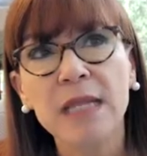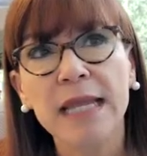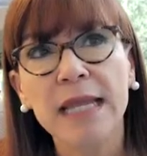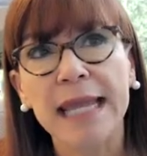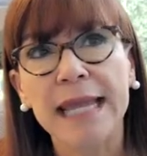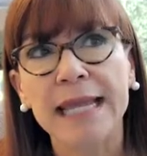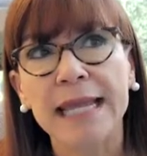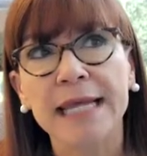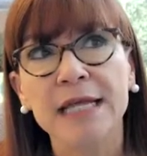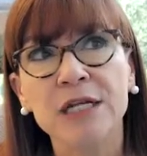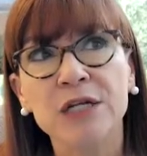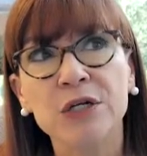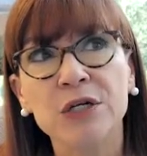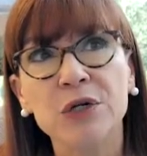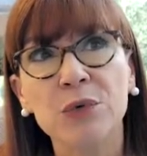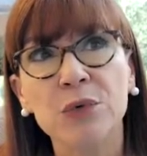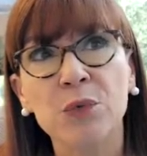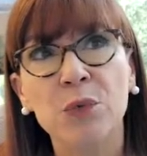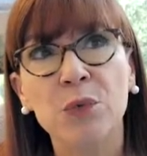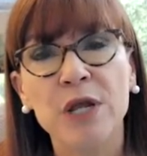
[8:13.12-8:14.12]
And
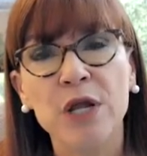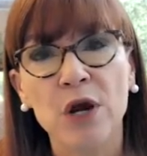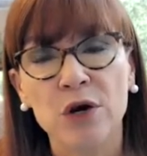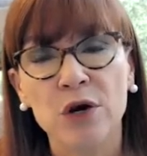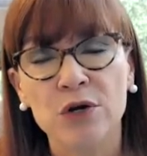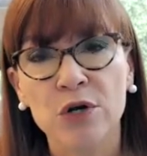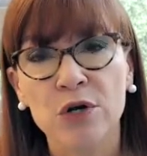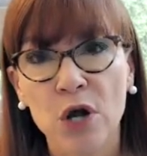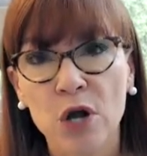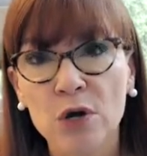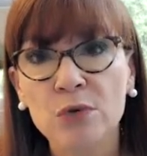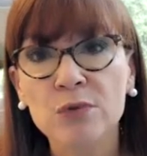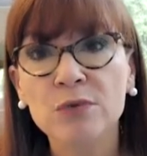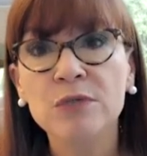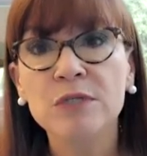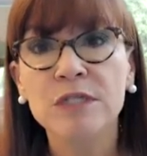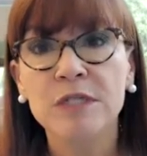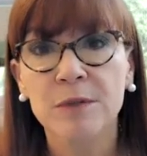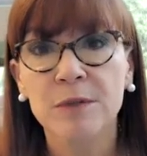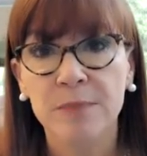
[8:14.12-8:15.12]
we are
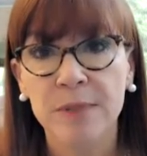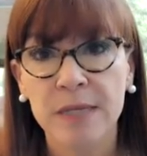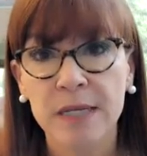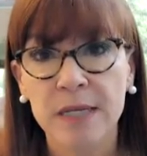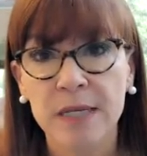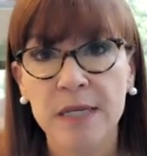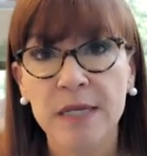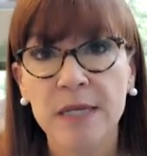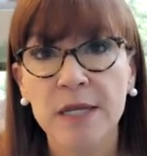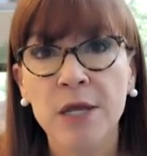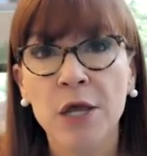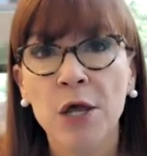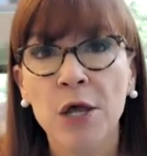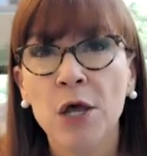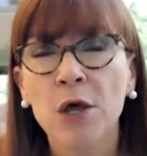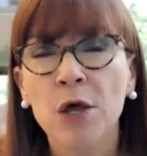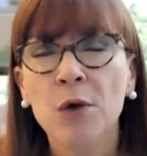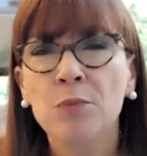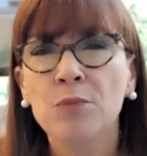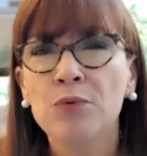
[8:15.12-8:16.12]
known to be
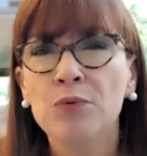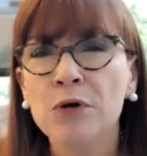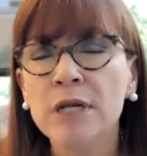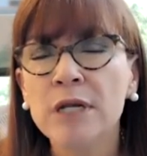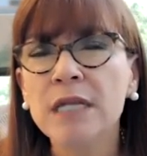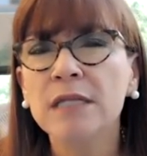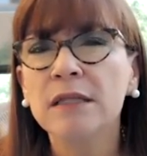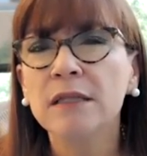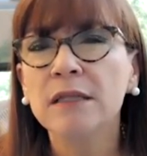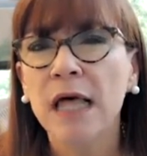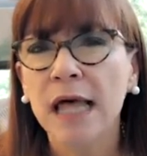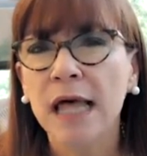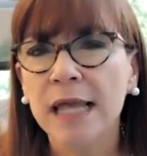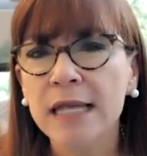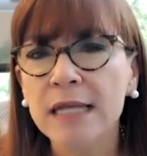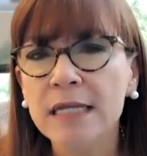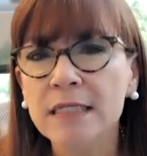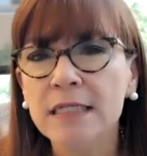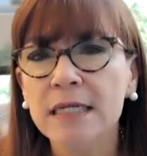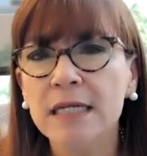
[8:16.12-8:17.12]
pretty
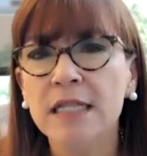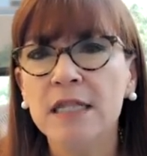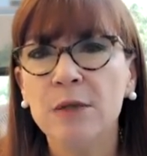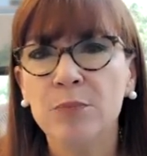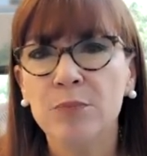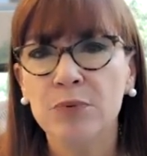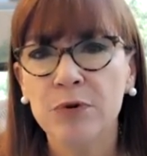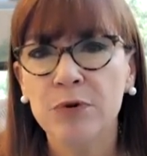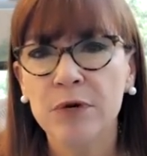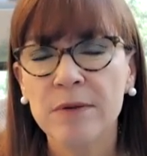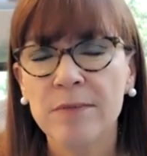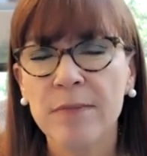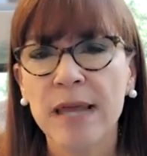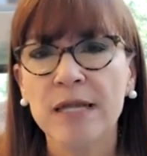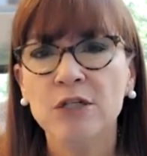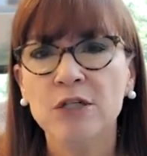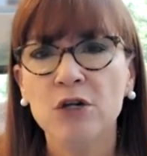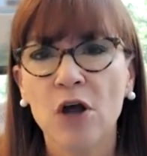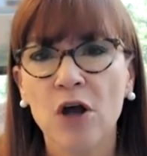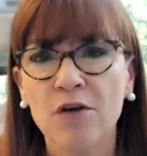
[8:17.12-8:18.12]
light in the
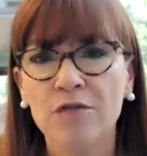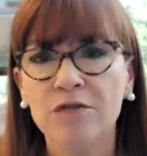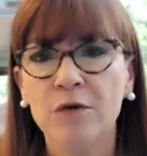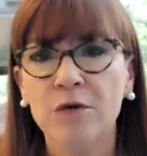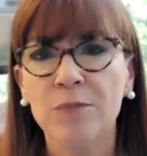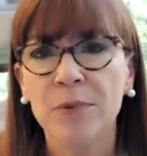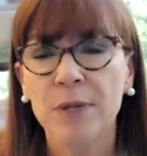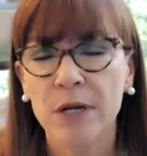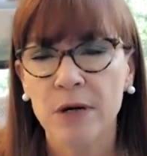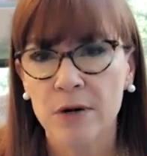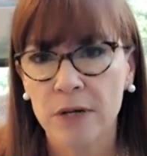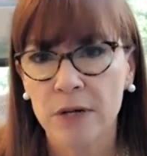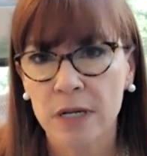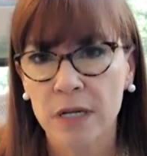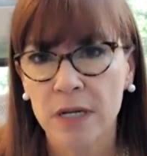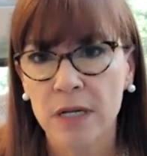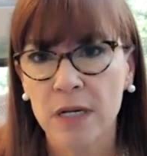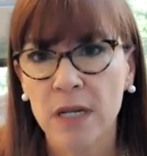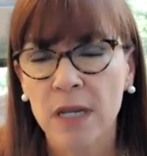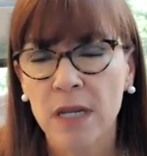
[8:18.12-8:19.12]
pre-match offer
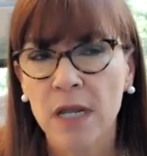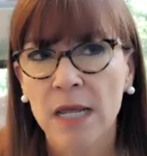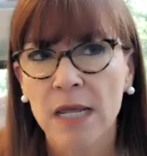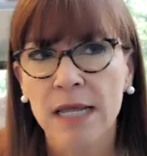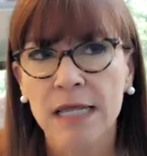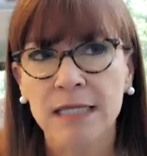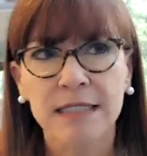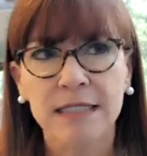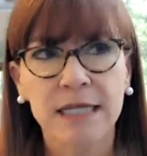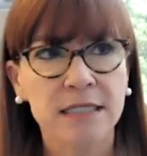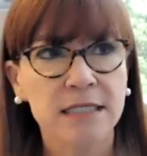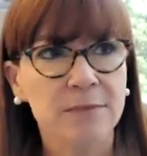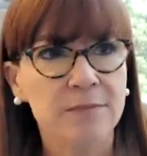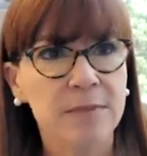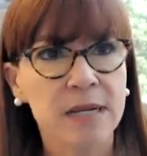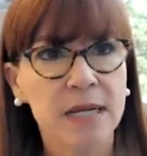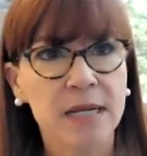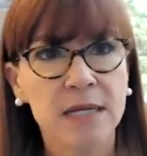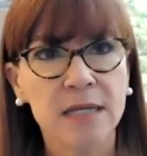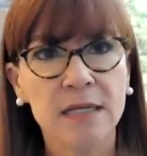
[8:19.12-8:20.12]
period. It doesn't
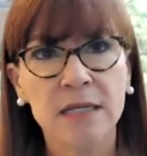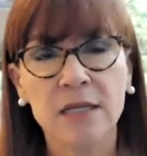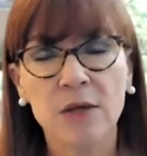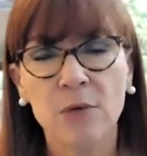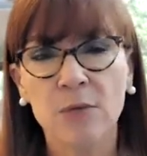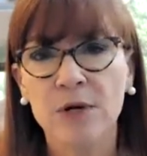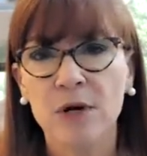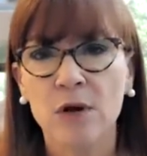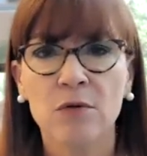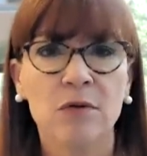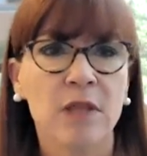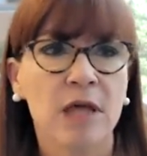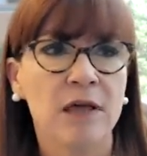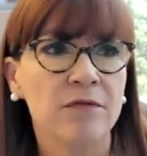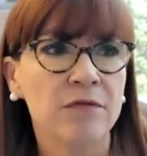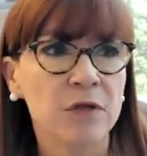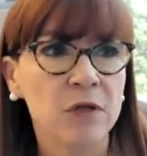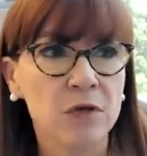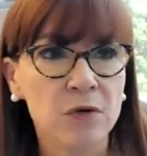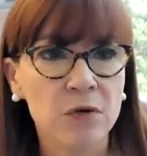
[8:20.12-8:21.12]
mean that we don't
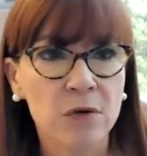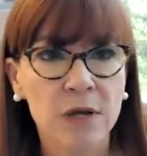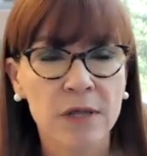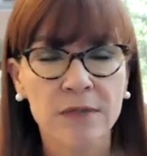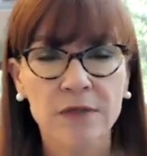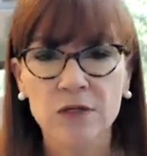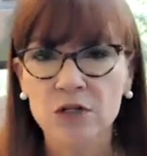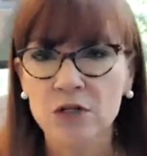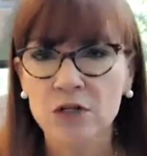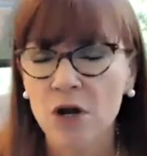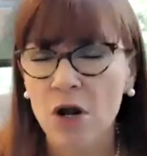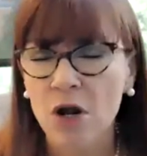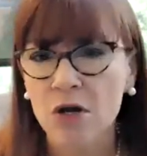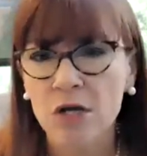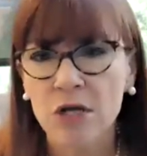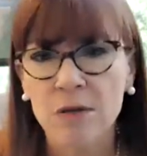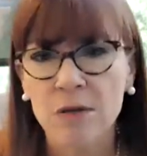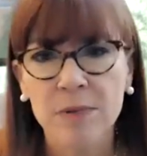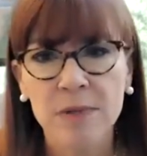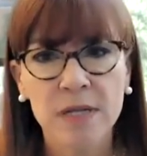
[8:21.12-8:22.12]
love you and that you're not
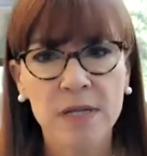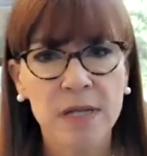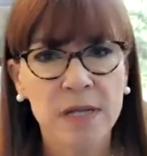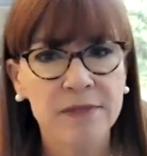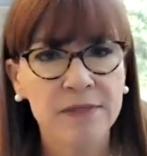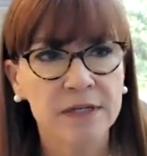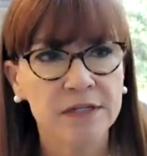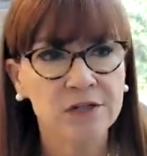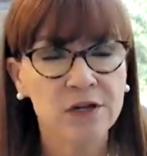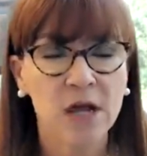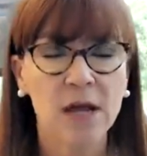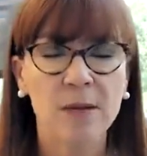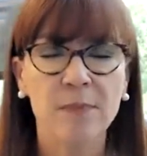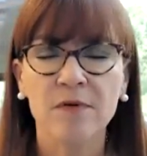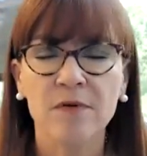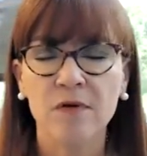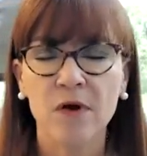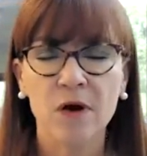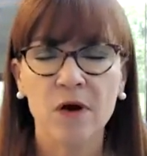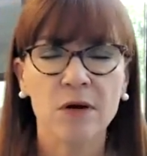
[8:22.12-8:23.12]
going to be at the top
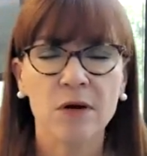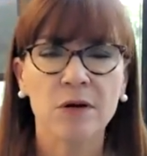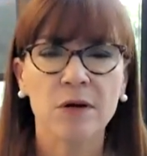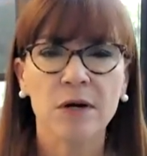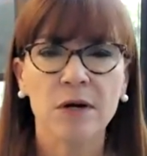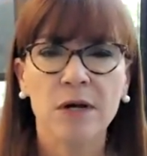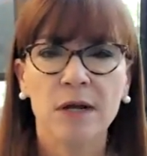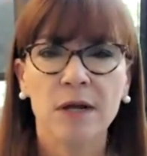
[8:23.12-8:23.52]
of our